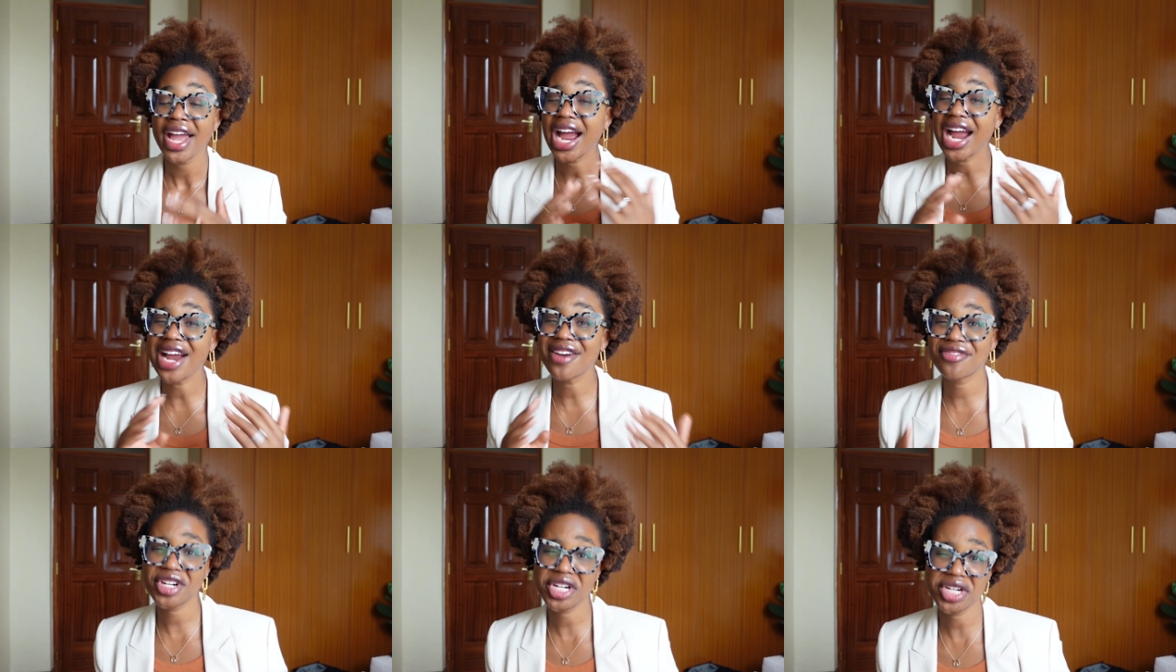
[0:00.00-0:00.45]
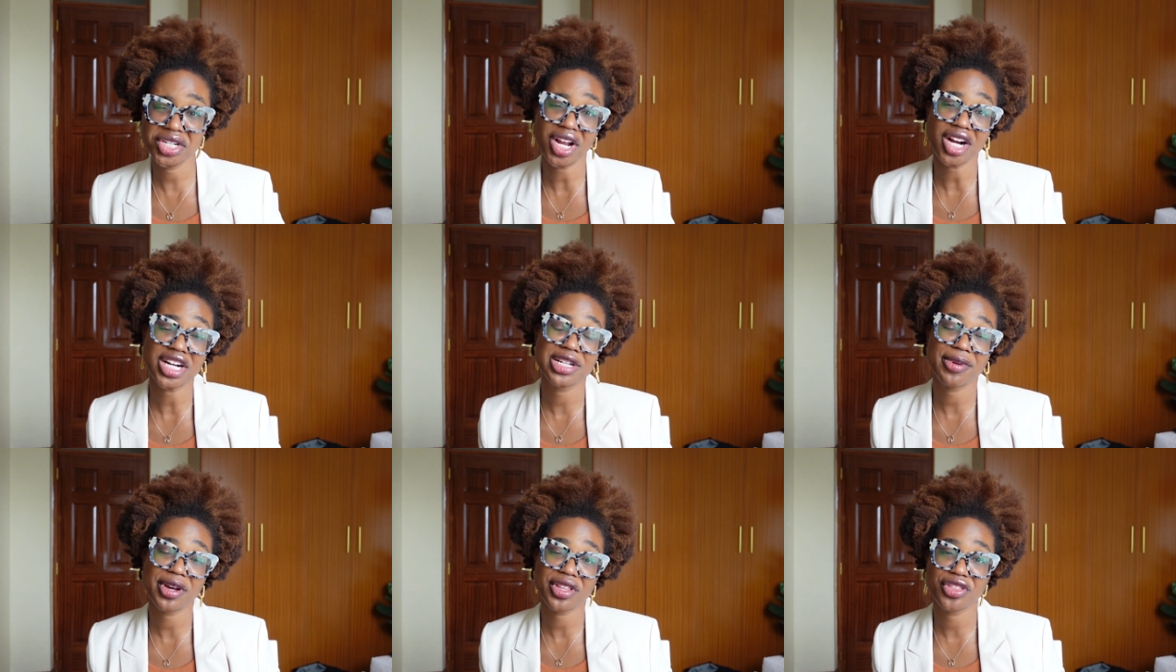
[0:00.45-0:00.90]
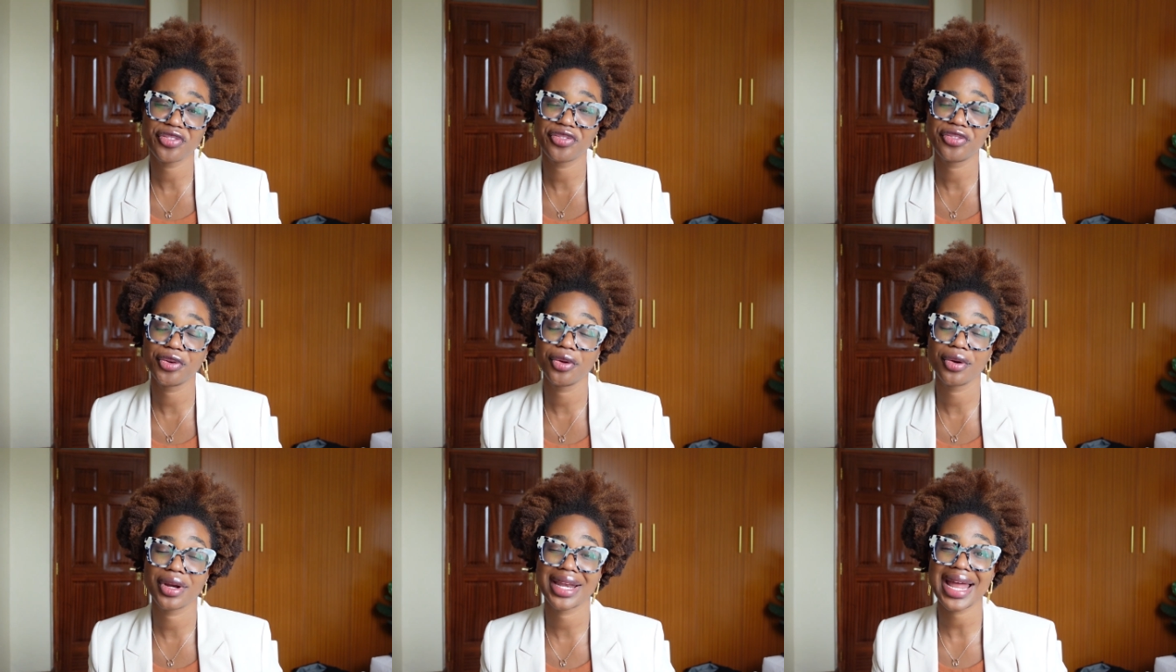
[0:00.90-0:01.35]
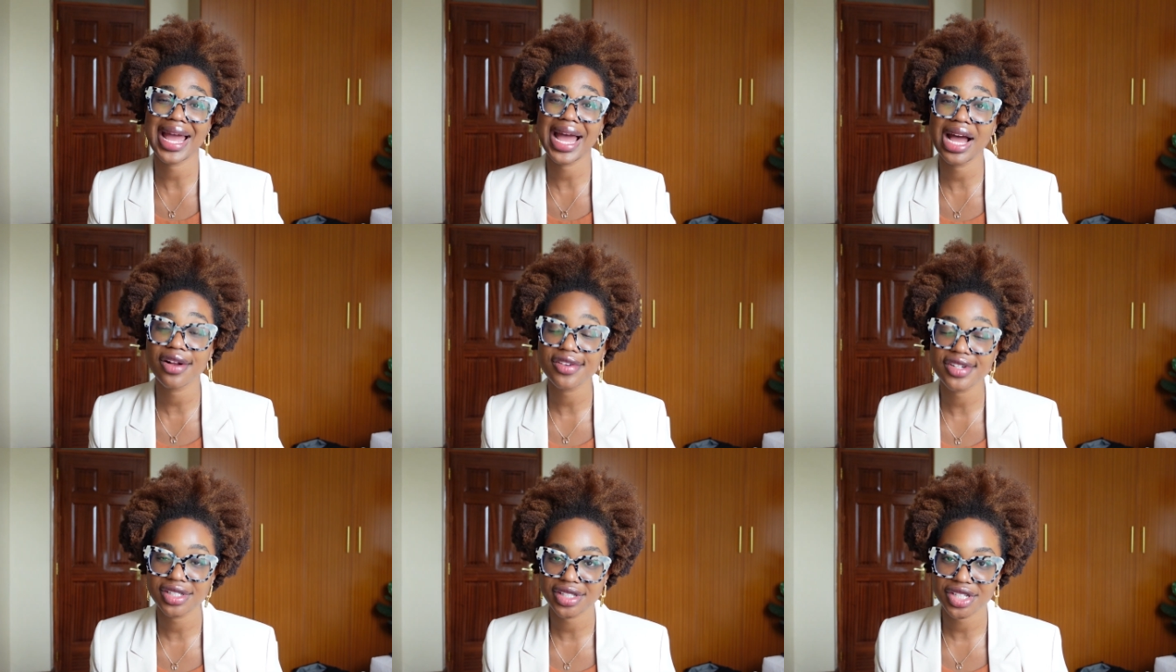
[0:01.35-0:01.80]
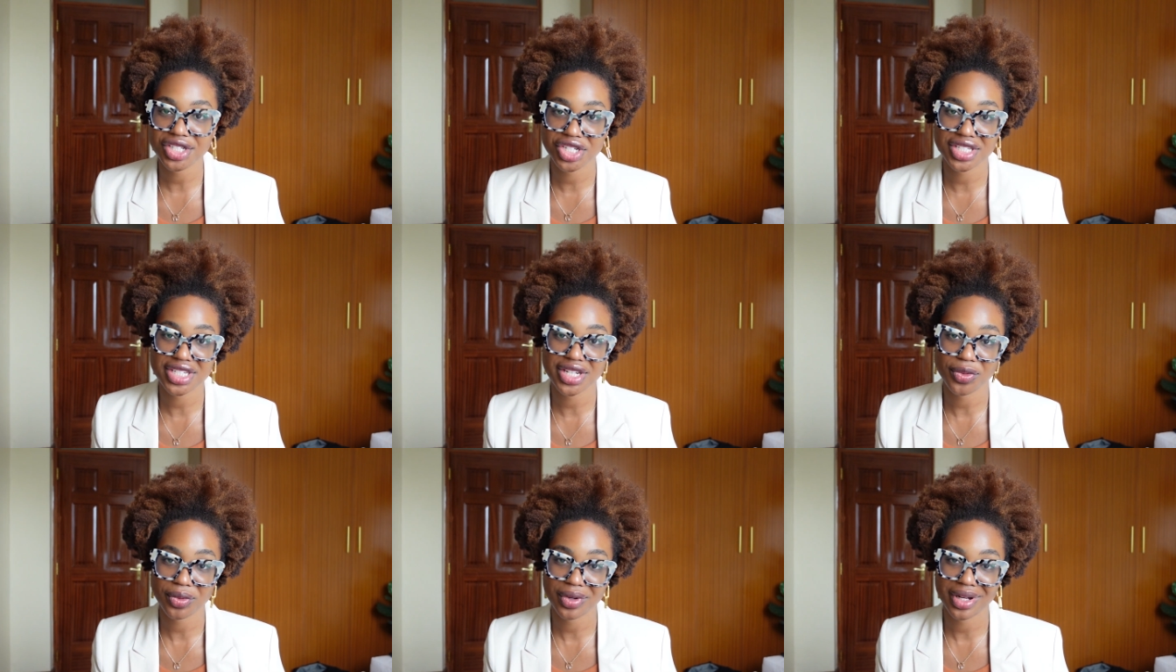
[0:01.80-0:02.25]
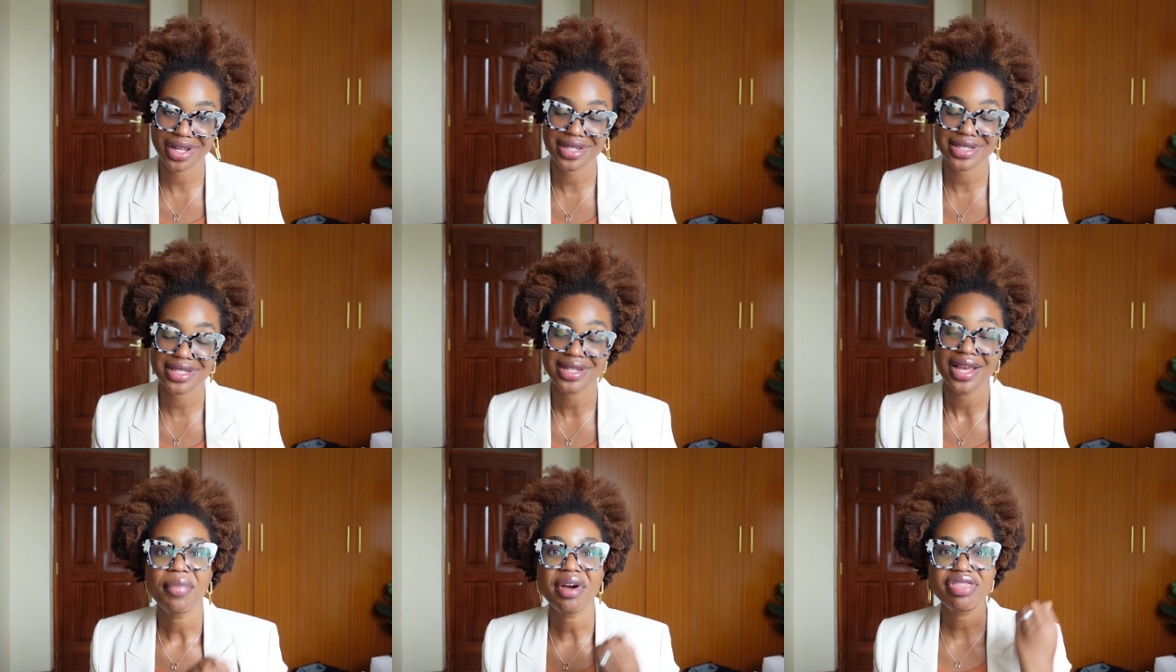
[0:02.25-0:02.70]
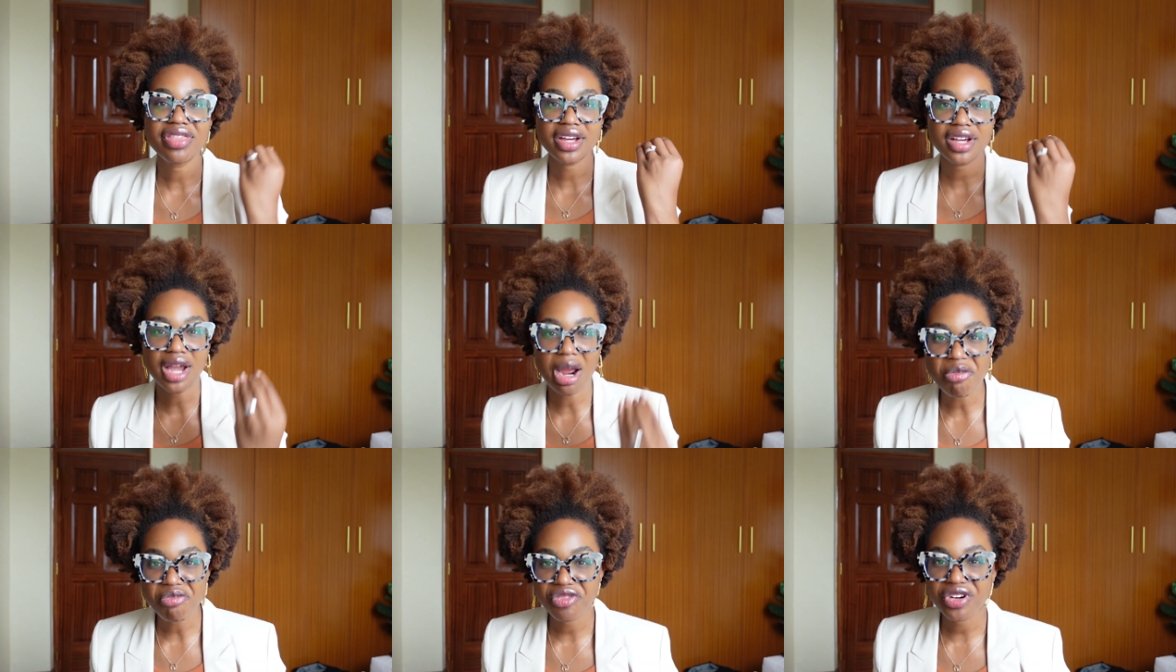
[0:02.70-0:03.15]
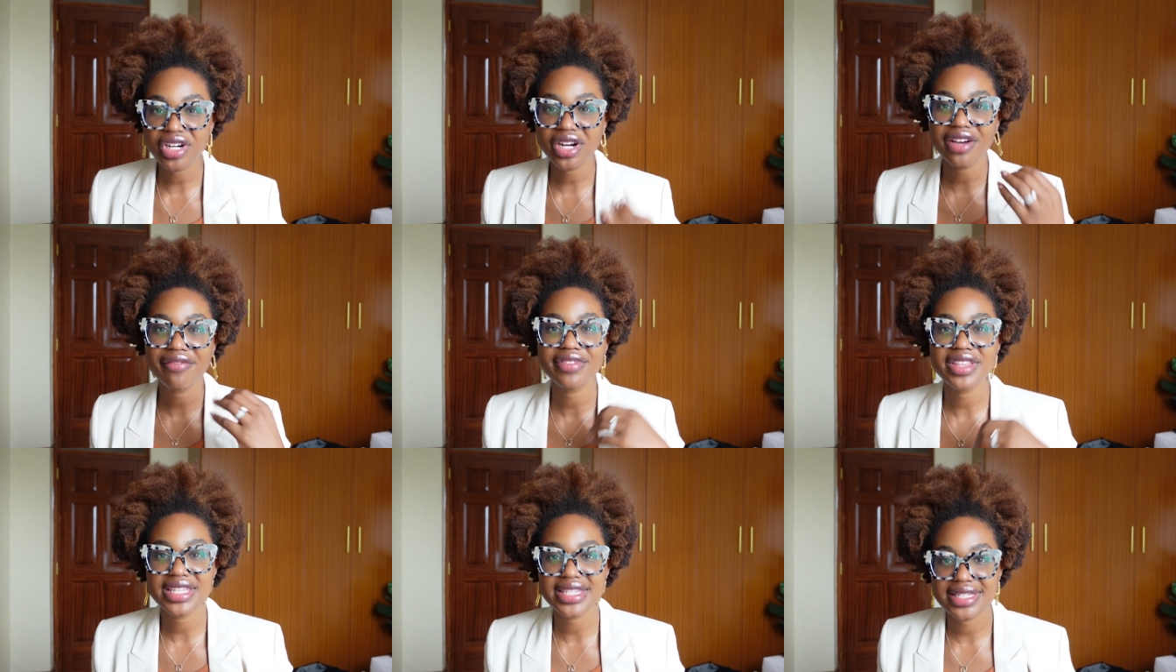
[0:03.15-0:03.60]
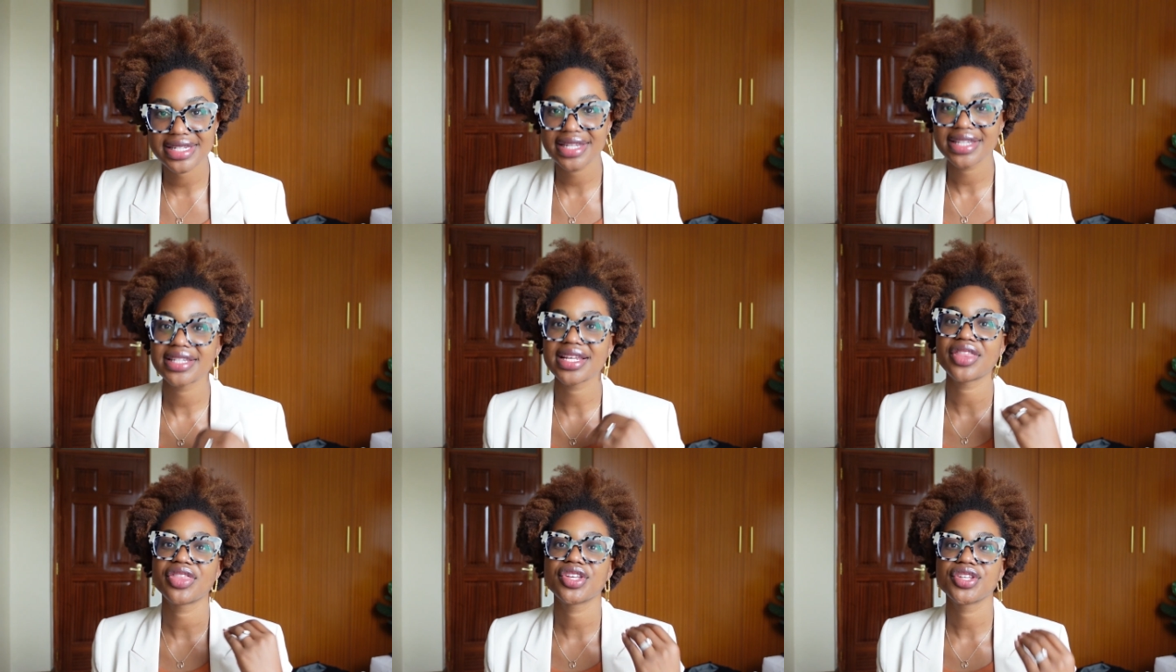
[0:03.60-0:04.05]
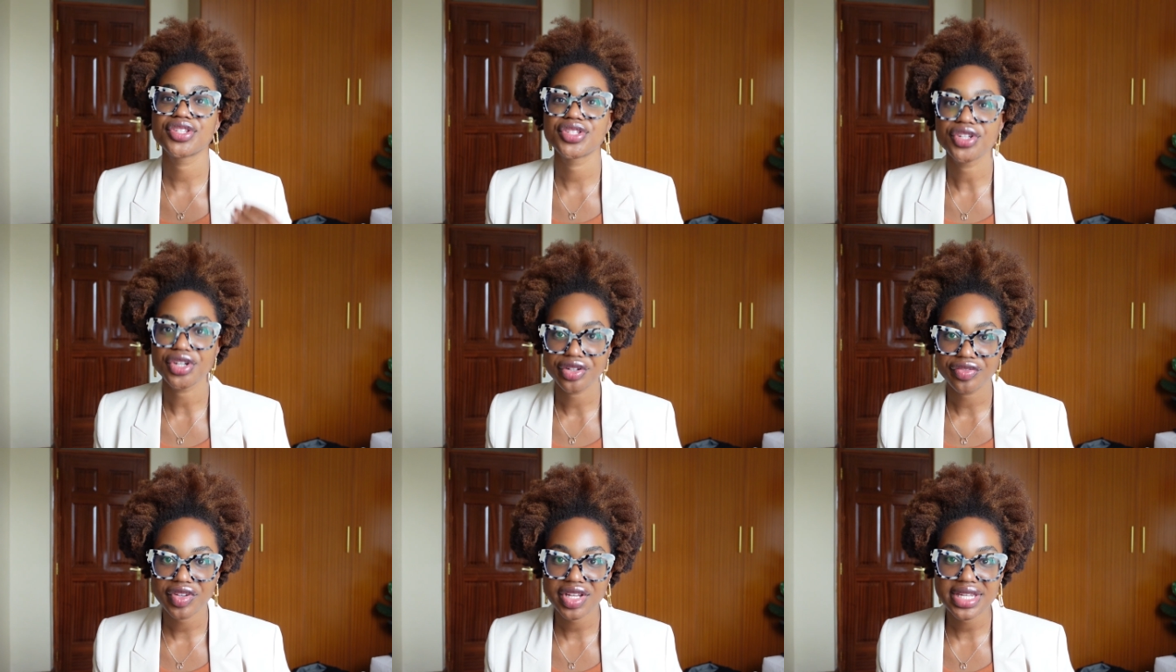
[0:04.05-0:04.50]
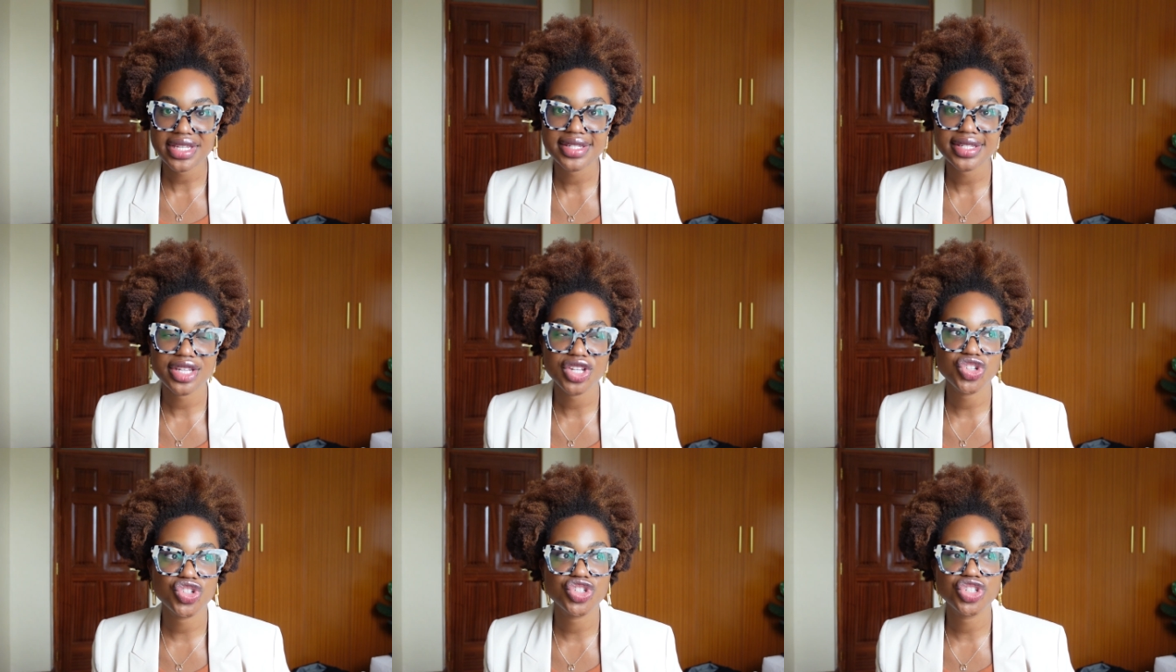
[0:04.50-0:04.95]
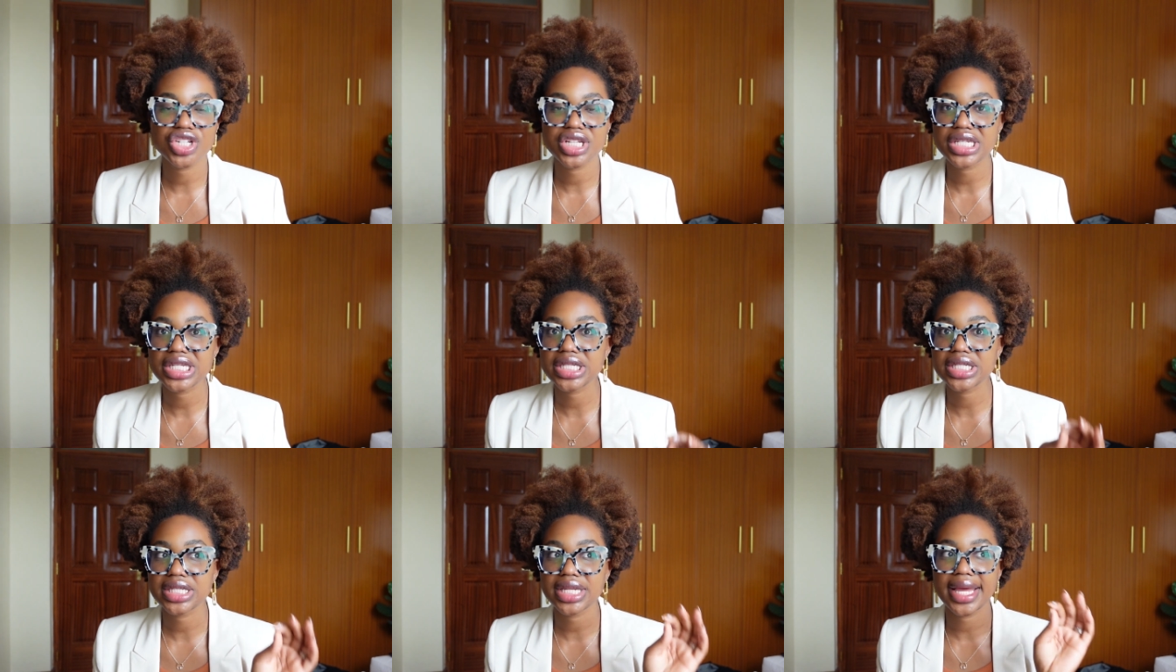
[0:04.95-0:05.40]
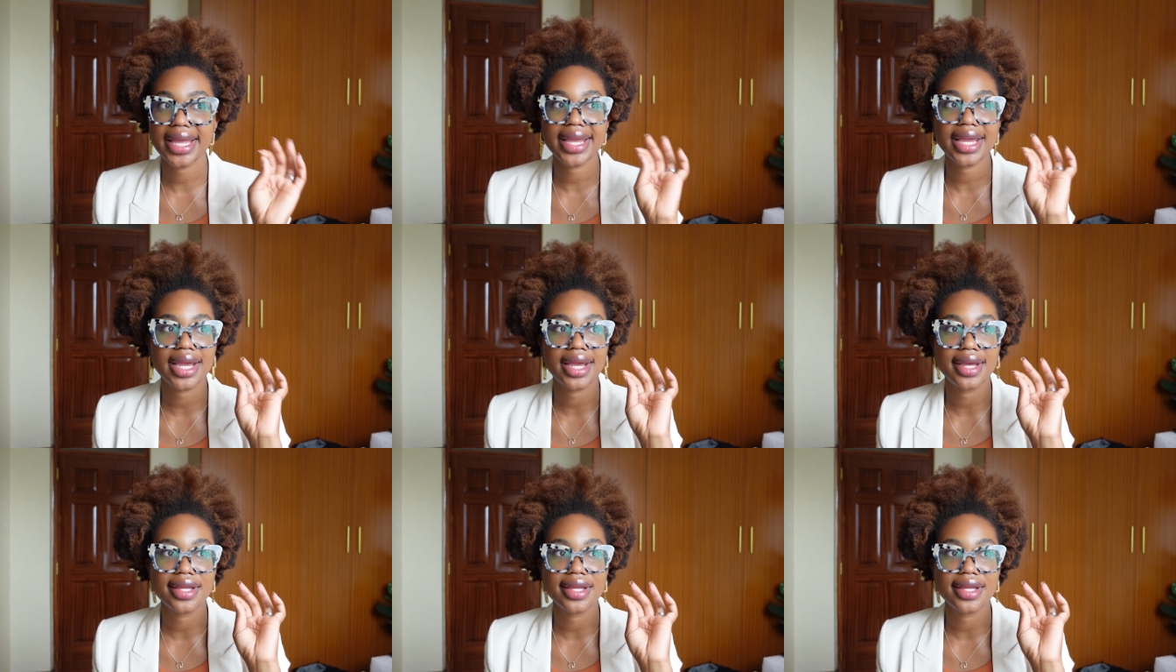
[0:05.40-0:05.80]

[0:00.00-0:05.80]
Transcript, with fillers: I've already talked about the food and how delicious it was, but the comfort of the seats and the service is just like